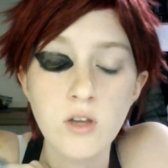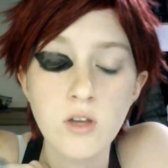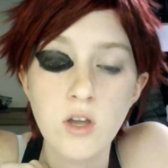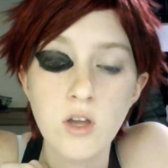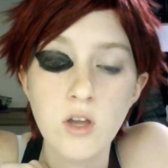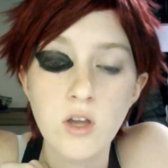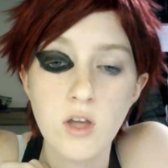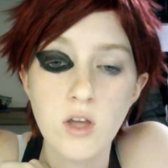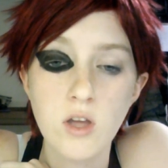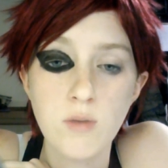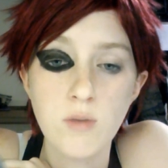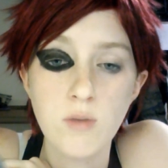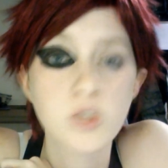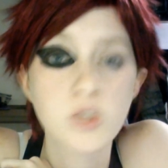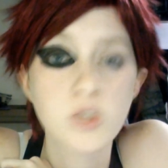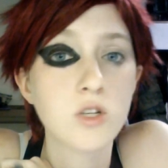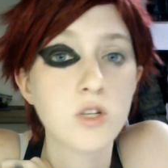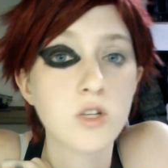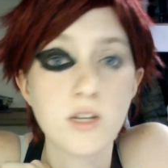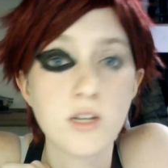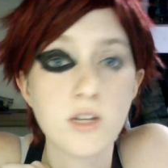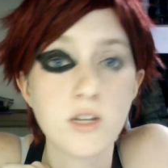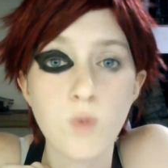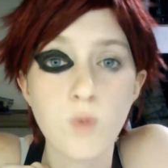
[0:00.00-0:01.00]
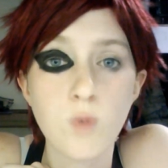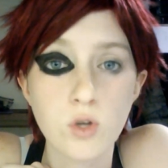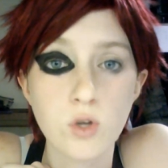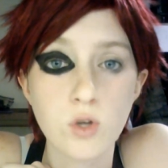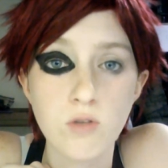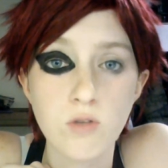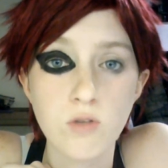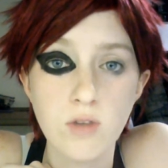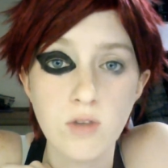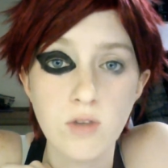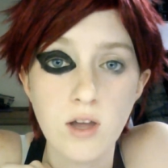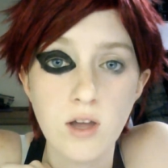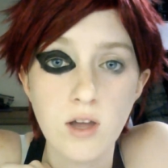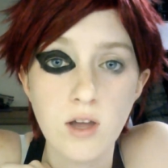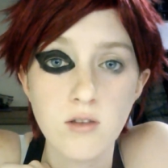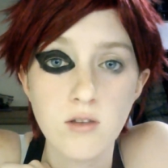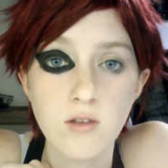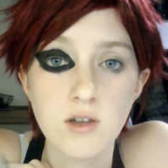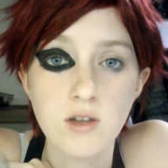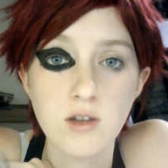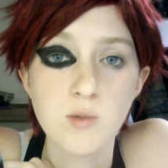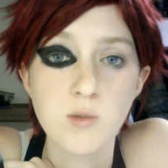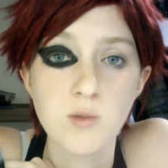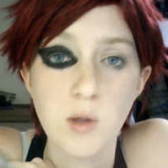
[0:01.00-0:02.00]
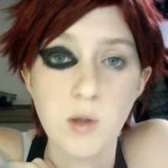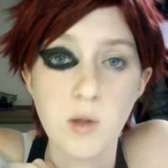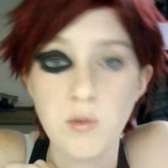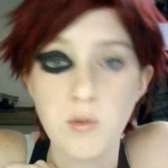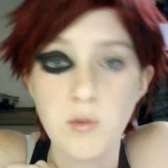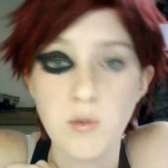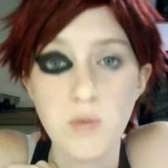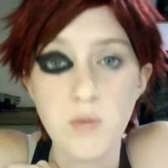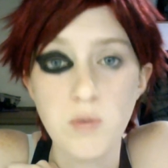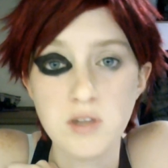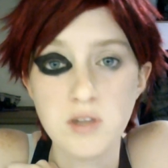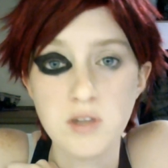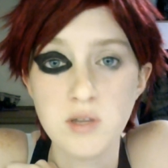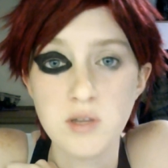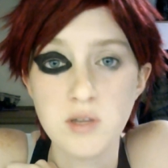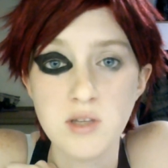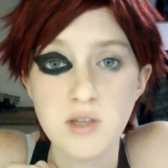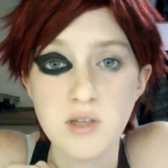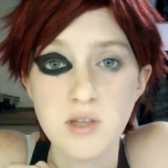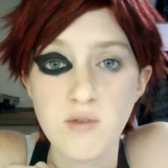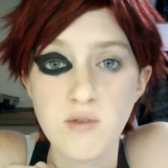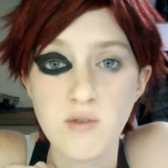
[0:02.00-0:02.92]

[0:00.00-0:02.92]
and make sure not to poke yourself in the eye. That is probably one of the biggest things ever.